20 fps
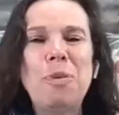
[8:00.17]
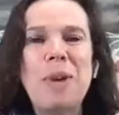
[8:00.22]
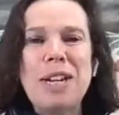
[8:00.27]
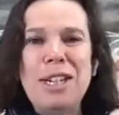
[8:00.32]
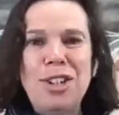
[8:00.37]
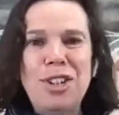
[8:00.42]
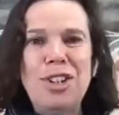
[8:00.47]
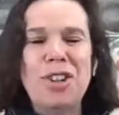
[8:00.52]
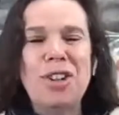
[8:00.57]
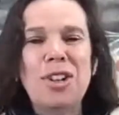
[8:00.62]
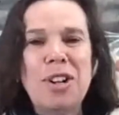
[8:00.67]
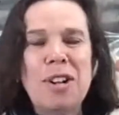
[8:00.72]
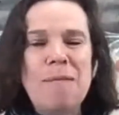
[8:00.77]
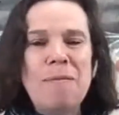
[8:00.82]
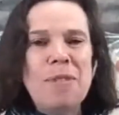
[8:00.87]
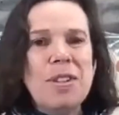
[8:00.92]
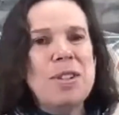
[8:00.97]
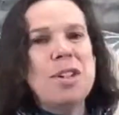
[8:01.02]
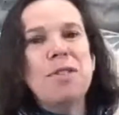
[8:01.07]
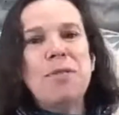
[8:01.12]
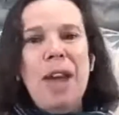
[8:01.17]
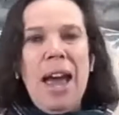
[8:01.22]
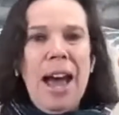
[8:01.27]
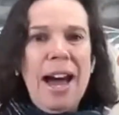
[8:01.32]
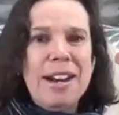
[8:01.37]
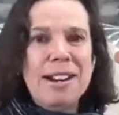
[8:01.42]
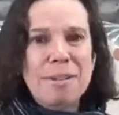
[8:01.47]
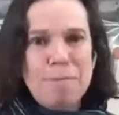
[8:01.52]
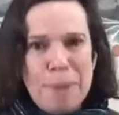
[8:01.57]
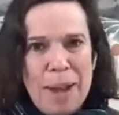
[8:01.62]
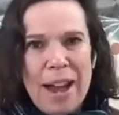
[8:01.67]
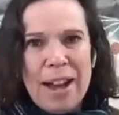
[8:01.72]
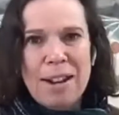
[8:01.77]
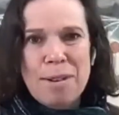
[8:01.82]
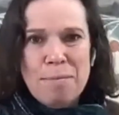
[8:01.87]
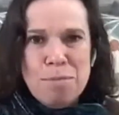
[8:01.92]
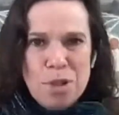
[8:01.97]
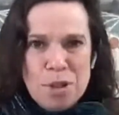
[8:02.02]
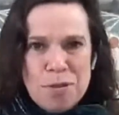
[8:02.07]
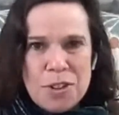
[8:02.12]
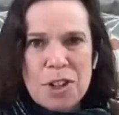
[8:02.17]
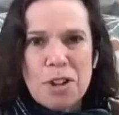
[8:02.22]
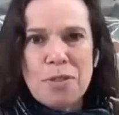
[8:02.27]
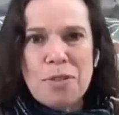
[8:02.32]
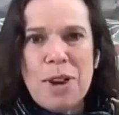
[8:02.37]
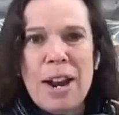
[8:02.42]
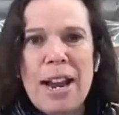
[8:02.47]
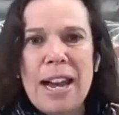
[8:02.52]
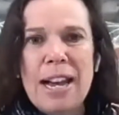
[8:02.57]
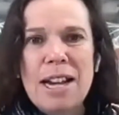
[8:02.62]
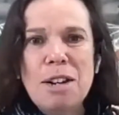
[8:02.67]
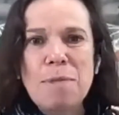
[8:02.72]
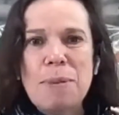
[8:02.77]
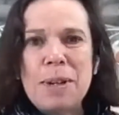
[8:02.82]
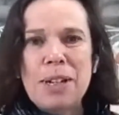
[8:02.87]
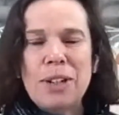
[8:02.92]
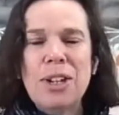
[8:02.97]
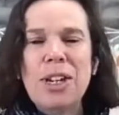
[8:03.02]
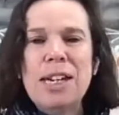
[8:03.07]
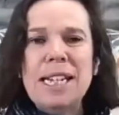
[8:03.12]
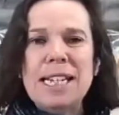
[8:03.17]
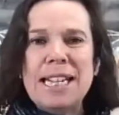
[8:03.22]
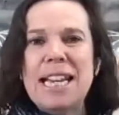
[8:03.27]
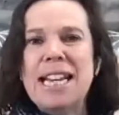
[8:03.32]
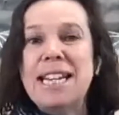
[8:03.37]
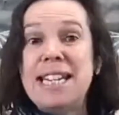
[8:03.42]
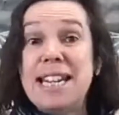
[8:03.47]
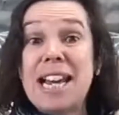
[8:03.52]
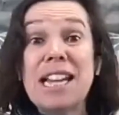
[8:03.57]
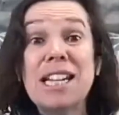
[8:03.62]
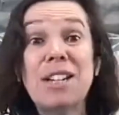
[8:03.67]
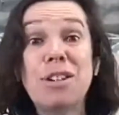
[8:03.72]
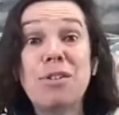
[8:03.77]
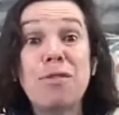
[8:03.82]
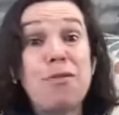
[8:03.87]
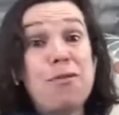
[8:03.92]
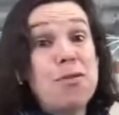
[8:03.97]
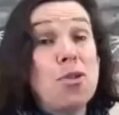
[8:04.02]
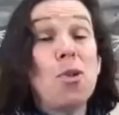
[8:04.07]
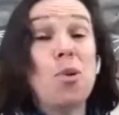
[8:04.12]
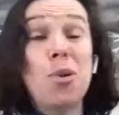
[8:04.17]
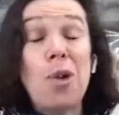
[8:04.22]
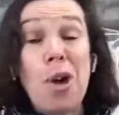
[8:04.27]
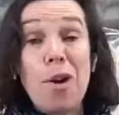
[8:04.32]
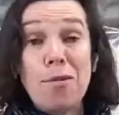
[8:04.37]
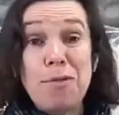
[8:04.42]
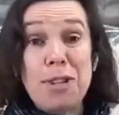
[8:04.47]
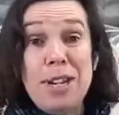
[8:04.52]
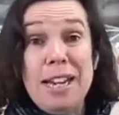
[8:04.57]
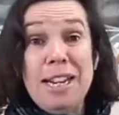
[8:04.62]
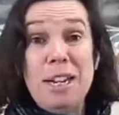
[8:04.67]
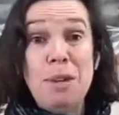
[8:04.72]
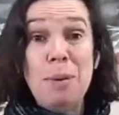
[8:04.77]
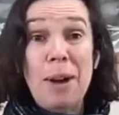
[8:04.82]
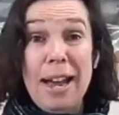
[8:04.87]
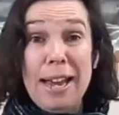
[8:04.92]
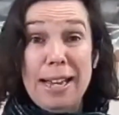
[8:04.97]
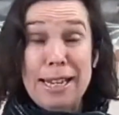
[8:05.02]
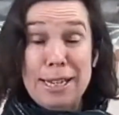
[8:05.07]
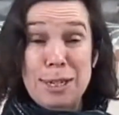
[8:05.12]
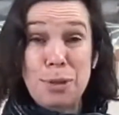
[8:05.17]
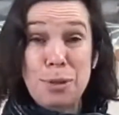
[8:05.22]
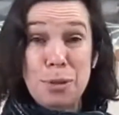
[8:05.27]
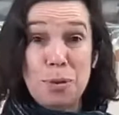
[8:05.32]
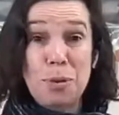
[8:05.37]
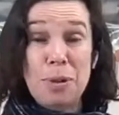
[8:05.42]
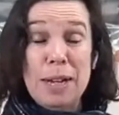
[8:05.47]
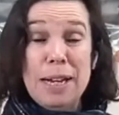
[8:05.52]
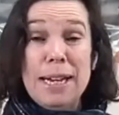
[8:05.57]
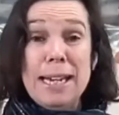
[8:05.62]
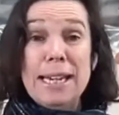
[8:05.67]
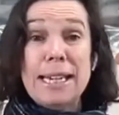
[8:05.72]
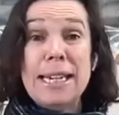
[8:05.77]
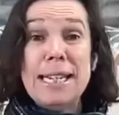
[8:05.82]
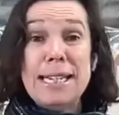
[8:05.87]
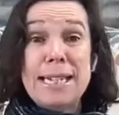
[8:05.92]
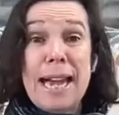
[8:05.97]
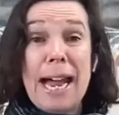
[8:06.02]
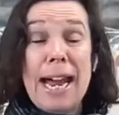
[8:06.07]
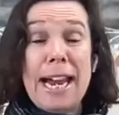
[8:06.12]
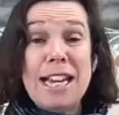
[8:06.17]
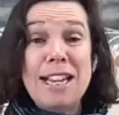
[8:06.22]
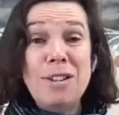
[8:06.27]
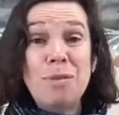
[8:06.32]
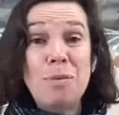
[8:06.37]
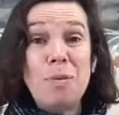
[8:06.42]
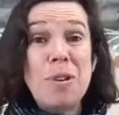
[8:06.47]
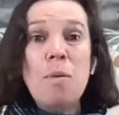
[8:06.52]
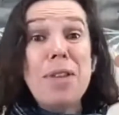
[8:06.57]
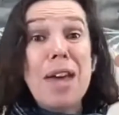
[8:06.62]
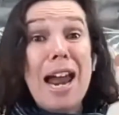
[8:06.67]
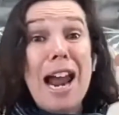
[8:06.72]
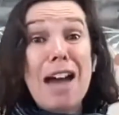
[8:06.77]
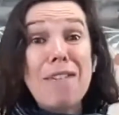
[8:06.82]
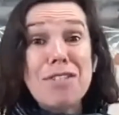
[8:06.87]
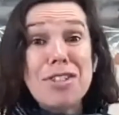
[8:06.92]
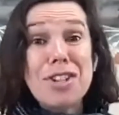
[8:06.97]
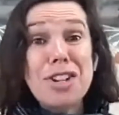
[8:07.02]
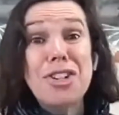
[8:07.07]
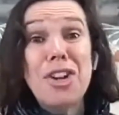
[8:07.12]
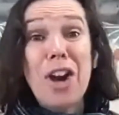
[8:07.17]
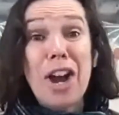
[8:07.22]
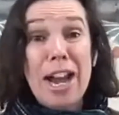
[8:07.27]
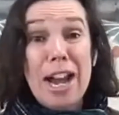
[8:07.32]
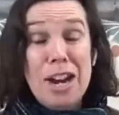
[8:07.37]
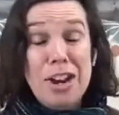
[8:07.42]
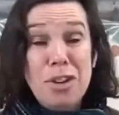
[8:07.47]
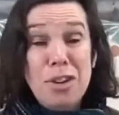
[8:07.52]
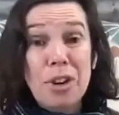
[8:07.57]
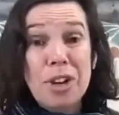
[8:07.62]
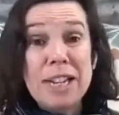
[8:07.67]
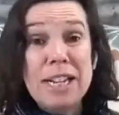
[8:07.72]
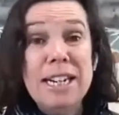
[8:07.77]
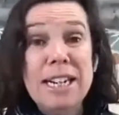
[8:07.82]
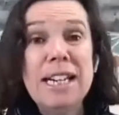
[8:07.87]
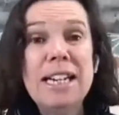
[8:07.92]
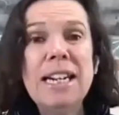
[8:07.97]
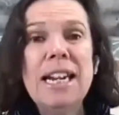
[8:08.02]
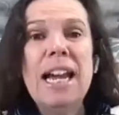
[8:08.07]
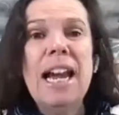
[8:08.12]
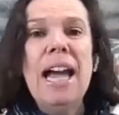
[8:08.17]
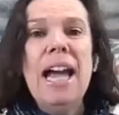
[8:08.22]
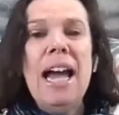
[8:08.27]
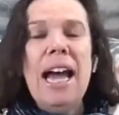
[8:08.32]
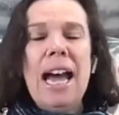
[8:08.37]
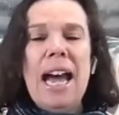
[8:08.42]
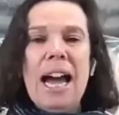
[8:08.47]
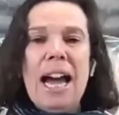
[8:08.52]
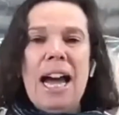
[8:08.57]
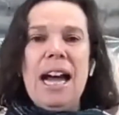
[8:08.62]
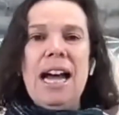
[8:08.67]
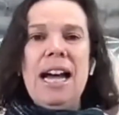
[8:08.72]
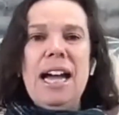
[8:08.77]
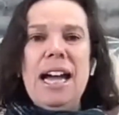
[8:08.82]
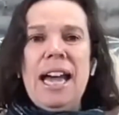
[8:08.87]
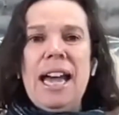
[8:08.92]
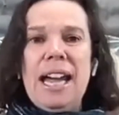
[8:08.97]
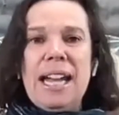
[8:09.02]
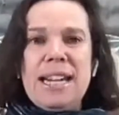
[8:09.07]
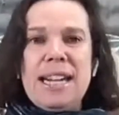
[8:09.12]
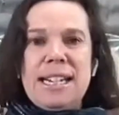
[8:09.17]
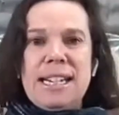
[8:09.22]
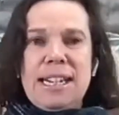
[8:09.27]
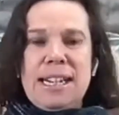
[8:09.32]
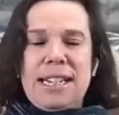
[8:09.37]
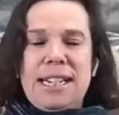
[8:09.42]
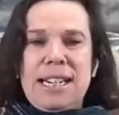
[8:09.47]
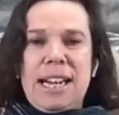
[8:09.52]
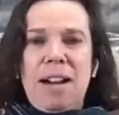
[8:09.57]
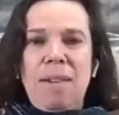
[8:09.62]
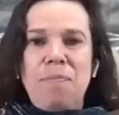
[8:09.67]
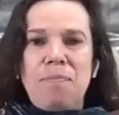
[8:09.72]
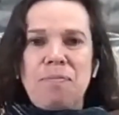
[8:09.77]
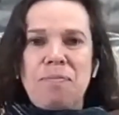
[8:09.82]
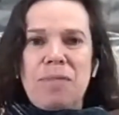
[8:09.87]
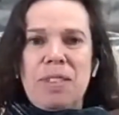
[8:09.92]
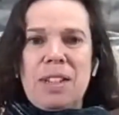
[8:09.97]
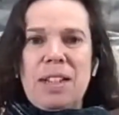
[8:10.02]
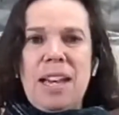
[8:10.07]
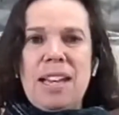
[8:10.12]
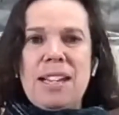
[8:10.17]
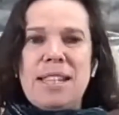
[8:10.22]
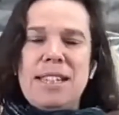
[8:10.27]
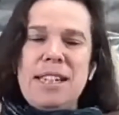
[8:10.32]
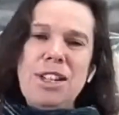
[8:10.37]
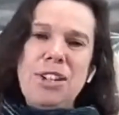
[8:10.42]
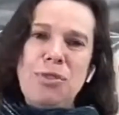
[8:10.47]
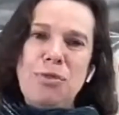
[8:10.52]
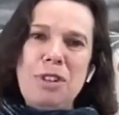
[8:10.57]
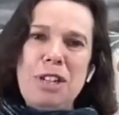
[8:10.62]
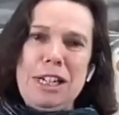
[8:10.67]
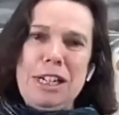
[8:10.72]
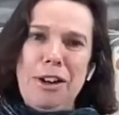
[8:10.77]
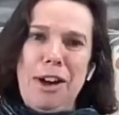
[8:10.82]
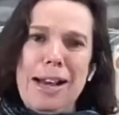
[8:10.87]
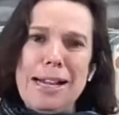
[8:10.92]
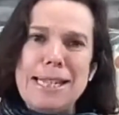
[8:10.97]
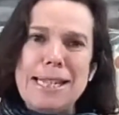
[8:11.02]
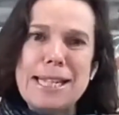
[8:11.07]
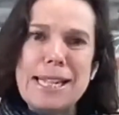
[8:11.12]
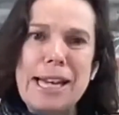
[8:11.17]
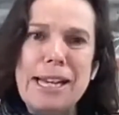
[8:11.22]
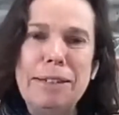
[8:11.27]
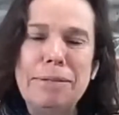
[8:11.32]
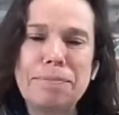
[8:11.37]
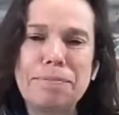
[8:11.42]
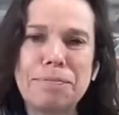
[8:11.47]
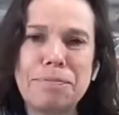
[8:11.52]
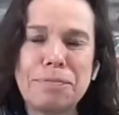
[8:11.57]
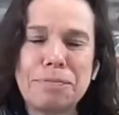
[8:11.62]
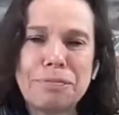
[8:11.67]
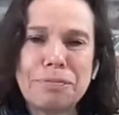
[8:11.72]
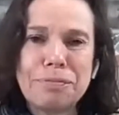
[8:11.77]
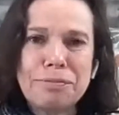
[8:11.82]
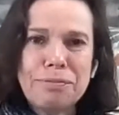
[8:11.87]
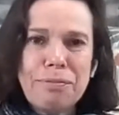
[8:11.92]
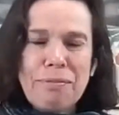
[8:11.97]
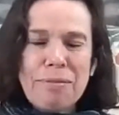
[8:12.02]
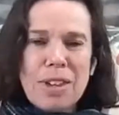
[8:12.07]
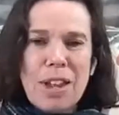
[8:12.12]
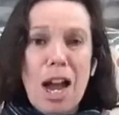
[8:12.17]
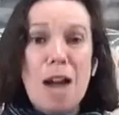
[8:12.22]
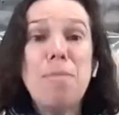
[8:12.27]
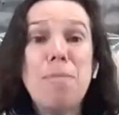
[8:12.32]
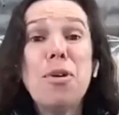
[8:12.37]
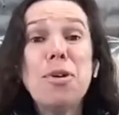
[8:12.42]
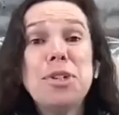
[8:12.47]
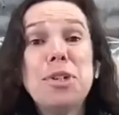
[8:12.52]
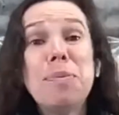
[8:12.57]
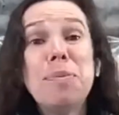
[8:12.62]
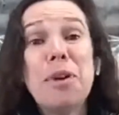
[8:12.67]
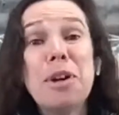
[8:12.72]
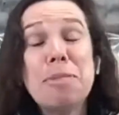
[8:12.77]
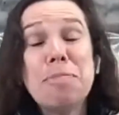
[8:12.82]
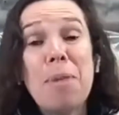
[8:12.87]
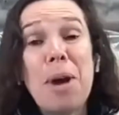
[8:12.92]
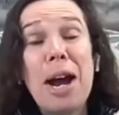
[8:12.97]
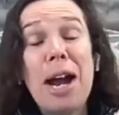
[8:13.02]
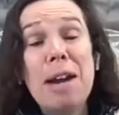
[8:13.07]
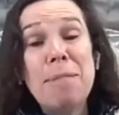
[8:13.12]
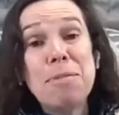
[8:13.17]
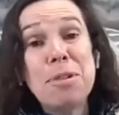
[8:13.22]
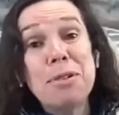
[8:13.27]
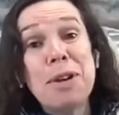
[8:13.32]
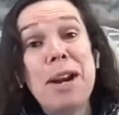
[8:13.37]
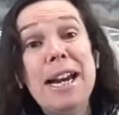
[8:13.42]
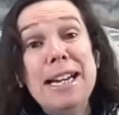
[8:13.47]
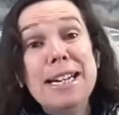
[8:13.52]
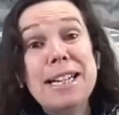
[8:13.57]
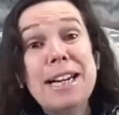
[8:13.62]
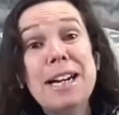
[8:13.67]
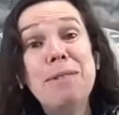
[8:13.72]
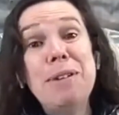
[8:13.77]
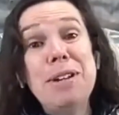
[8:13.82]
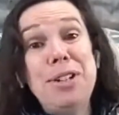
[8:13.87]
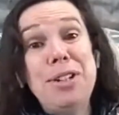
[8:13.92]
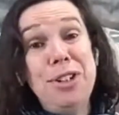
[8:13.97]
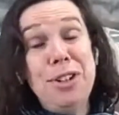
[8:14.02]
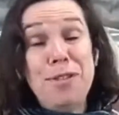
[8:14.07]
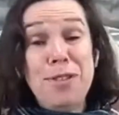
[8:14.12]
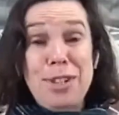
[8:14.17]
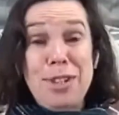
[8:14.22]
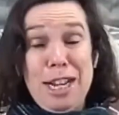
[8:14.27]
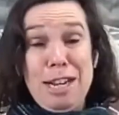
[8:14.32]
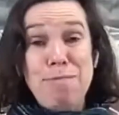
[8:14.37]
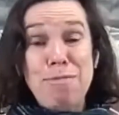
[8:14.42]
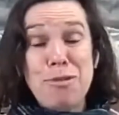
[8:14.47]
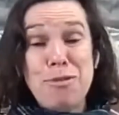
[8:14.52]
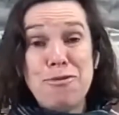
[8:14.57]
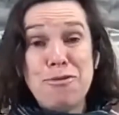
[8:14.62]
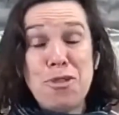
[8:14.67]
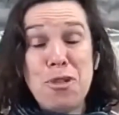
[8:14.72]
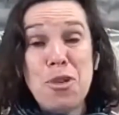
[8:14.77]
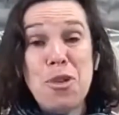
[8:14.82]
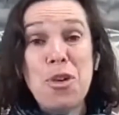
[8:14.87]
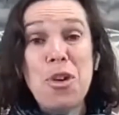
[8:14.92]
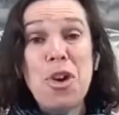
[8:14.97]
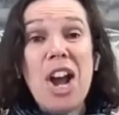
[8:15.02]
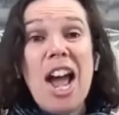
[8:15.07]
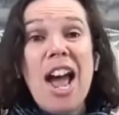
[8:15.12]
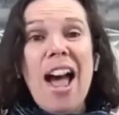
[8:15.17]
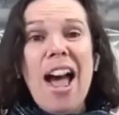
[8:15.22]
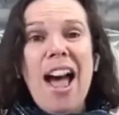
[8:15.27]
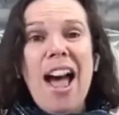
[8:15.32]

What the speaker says: for when you're sort of out and about and moving around because it doesn't fall off in any way. It's all contained without having to tie a knot in it, and it fits really nicely. I'm also wearing my Miranda, which you've seen before.